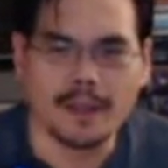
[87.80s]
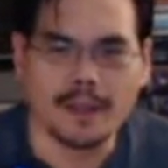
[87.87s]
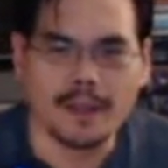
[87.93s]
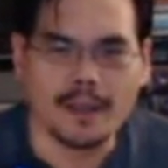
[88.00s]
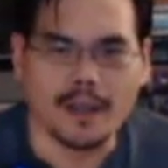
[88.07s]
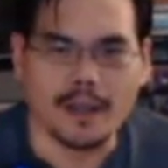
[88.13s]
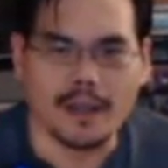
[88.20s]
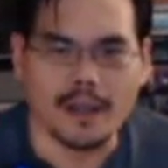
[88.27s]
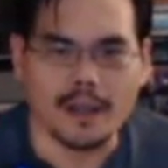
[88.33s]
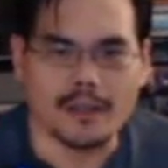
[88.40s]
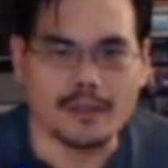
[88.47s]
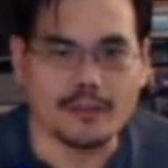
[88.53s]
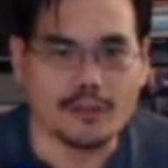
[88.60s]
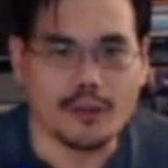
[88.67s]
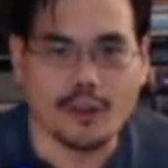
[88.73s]
Uh,
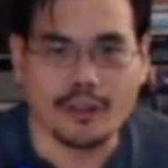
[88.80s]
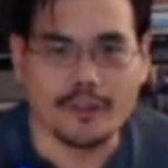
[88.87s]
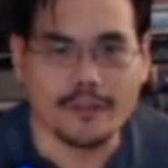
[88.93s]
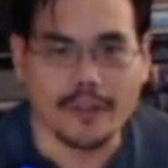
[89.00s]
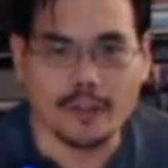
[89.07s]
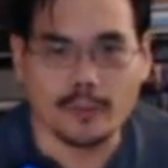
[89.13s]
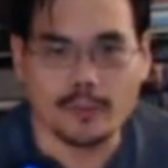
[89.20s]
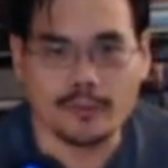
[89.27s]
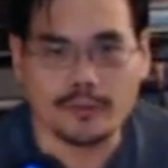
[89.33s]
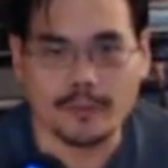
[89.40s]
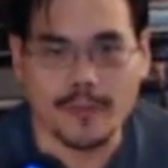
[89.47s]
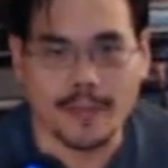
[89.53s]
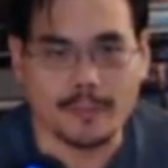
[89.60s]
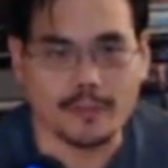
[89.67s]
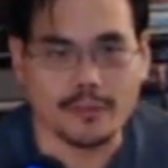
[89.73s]
these are all available from
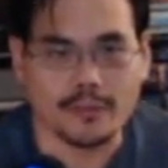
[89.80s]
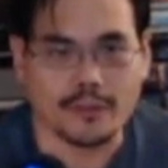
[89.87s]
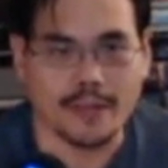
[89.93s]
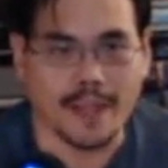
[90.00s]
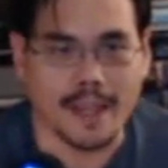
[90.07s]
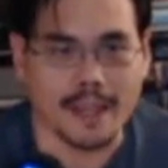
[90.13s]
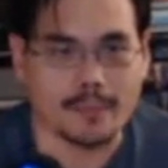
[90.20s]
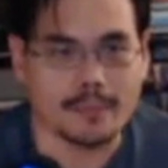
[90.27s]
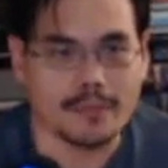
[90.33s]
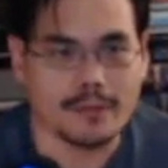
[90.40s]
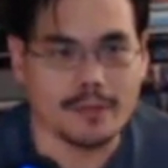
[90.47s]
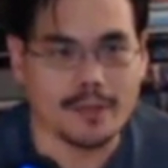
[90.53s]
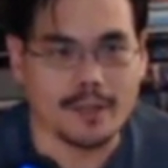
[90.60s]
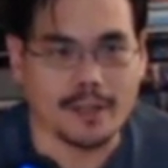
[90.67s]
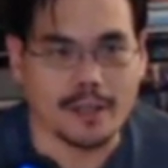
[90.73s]
AppSir
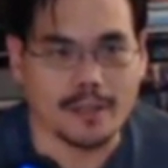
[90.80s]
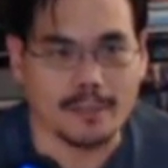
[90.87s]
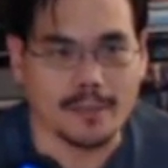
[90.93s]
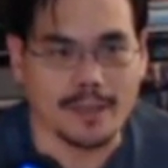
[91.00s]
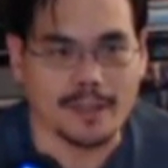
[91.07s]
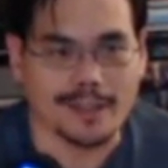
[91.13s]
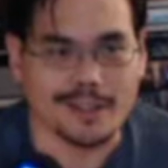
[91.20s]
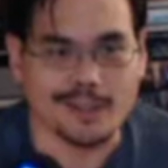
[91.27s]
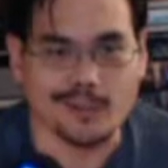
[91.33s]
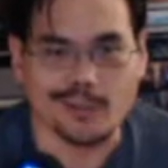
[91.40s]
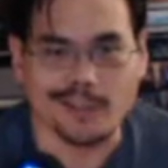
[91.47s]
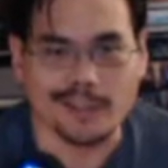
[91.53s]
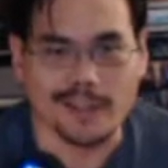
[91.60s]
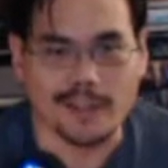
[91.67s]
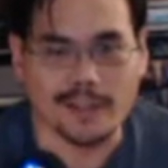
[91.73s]
Games. Um, I'll include
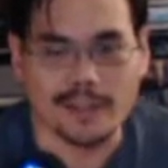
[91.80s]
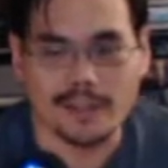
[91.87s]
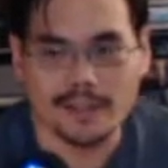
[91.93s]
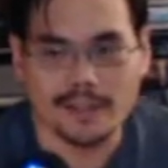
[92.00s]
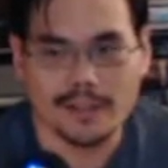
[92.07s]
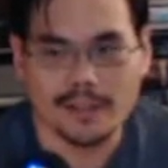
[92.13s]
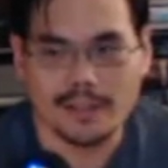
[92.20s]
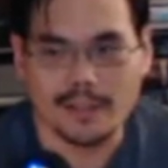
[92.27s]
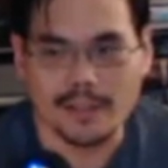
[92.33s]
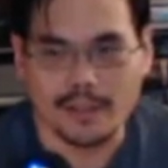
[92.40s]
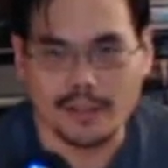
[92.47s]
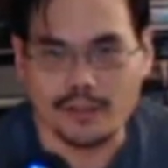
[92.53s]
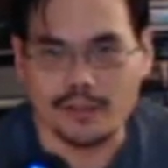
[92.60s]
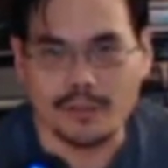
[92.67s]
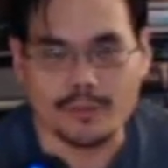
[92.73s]
a link in
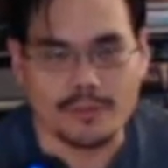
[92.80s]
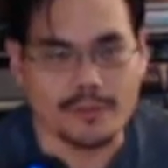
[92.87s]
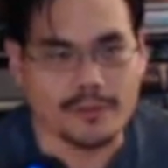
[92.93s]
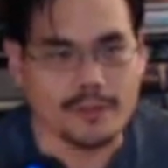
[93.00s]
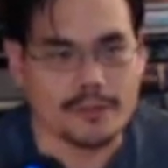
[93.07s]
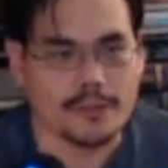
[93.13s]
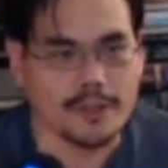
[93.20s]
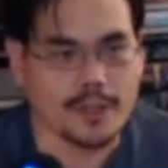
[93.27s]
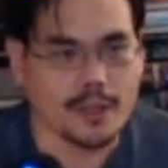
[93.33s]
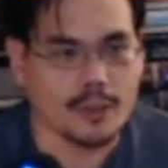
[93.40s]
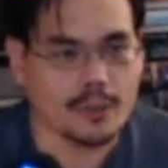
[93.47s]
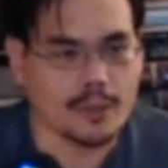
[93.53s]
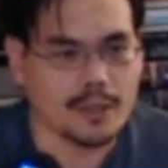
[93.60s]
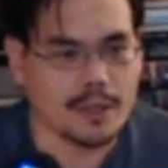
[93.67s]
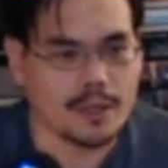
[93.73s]
the description of this
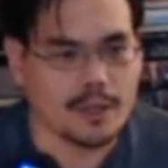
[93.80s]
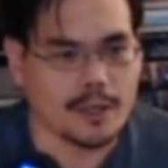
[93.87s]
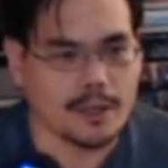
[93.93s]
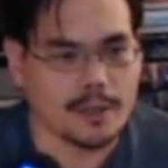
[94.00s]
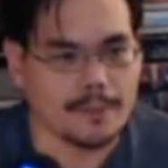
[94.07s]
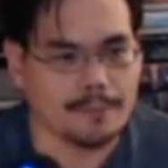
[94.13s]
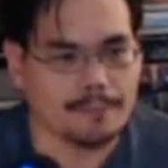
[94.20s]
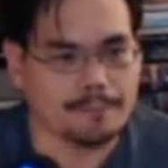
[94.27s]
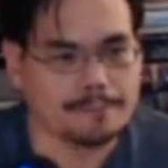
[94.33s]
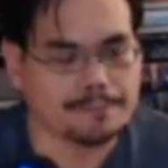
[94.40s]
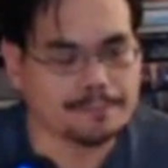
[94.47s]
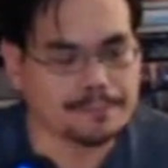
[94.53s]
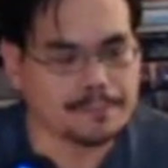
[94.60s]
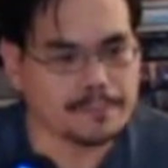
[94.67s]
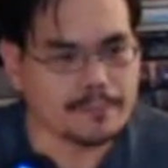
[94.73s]
video. Um,
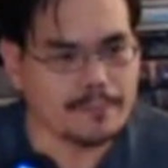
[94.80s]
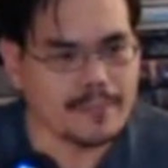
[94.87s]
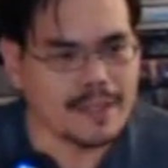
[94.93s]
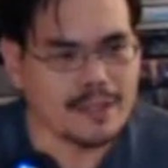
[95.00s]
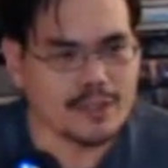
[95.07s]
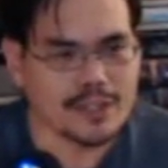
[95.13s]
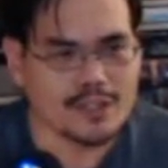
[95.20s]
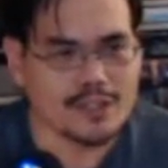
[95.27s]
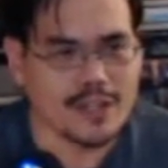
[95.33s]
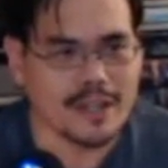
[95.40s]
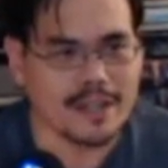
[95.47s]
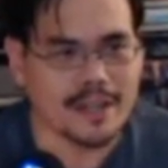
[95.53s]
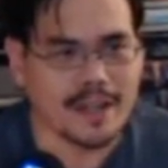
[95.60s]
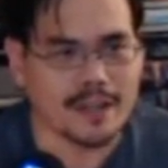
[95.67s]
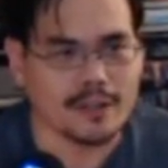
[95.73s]
you can
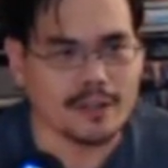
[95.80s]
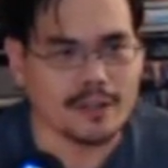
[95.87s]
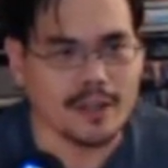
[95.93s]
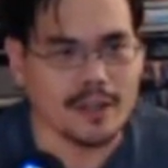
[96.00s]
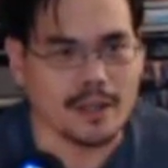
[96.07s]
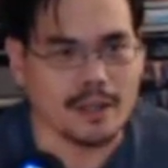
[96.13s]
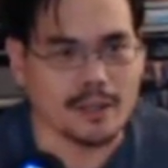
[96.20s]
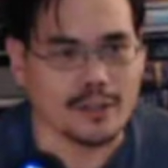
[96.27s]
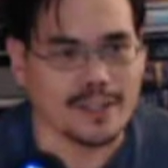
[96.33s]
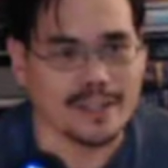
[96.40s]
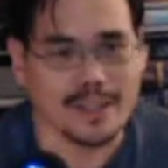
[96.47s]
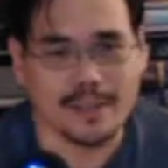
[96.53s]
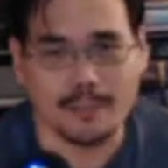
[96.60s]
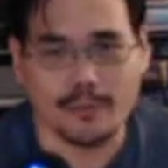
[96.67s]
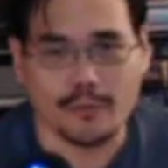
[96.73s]
check it out. Uh, you can
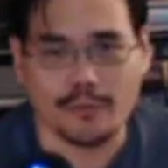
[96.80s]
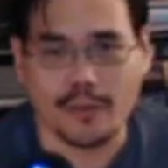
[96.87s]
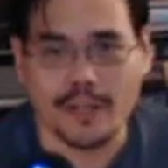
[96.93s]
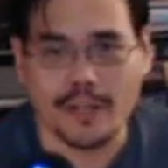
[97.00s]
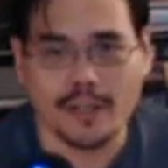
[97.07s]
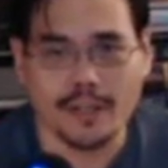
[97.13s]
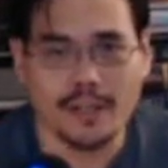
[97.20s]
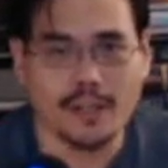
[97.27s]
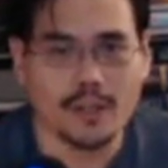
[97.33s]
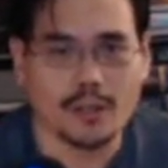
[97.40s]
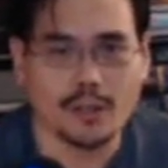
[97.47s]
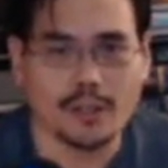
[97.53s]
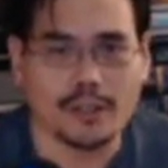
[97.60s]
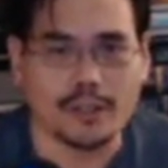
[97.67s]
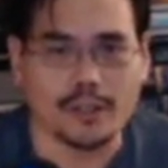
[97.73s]
get them for free.
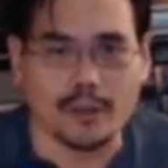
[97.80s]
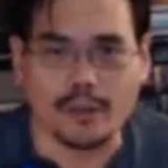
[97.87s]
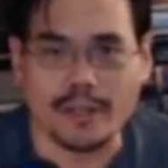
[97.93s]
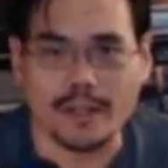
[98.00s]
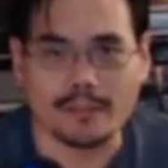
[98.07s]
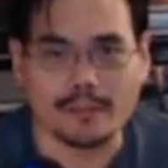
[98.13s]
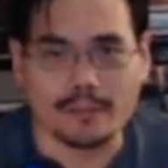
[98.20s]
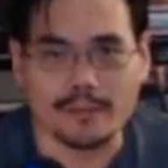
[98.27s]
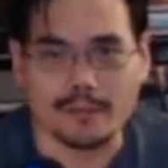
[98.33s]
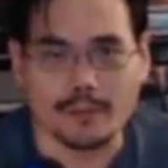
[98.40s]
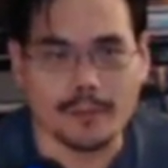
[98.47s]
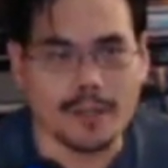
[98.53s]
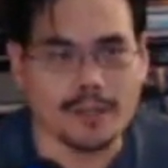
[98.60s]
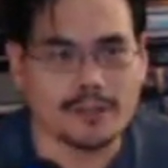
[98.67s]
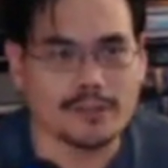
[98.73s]
You could donate a few
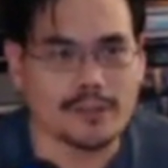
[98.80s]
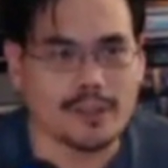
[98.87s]
bucks.